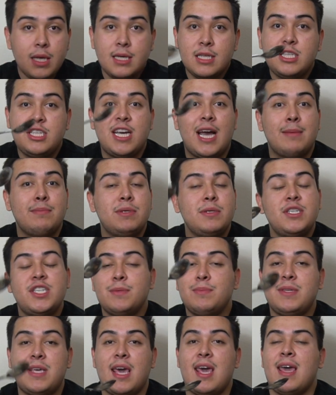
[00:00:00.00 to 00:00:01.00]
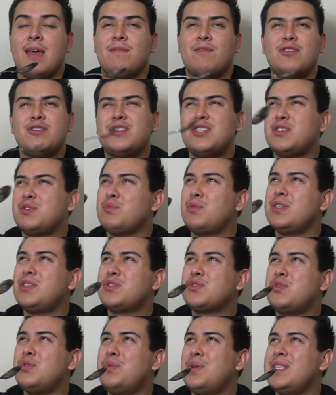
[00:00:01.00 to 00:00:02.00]
championship game versus, what
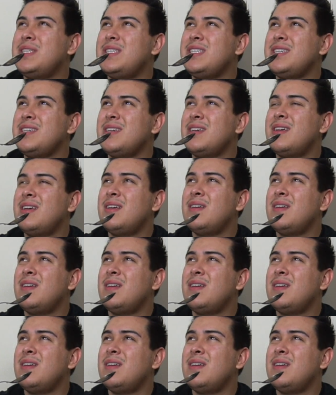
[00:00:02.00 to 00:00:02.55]
school was it?